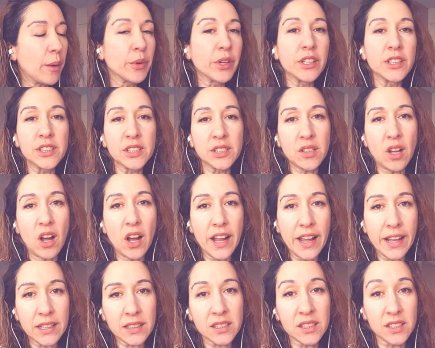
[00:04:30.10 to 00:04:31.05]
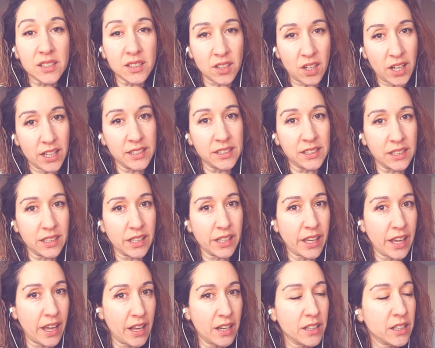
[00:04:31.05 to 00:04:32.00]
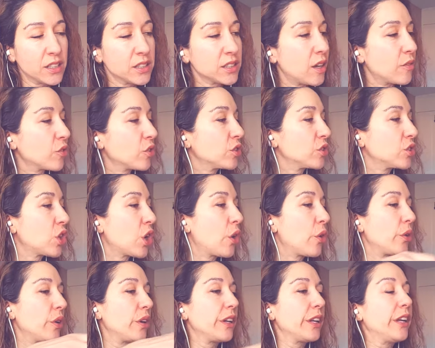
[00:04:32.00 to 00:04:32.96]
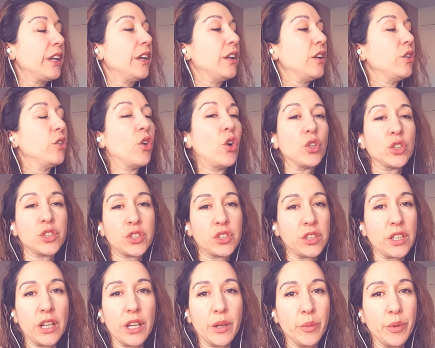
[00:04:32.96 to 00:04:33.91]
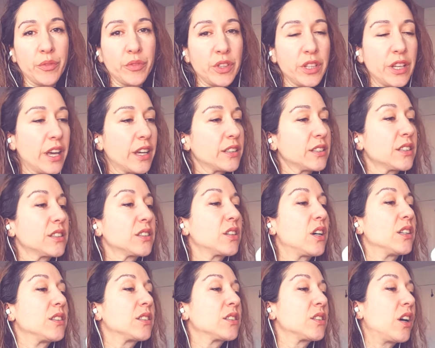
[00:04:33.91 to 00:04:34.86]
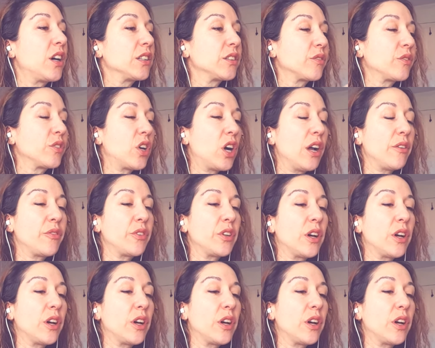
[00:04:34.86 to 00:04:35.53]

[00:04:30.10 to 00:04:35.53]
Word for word: I'm going to start exercising again because I've totally lost it with the exercise side of life.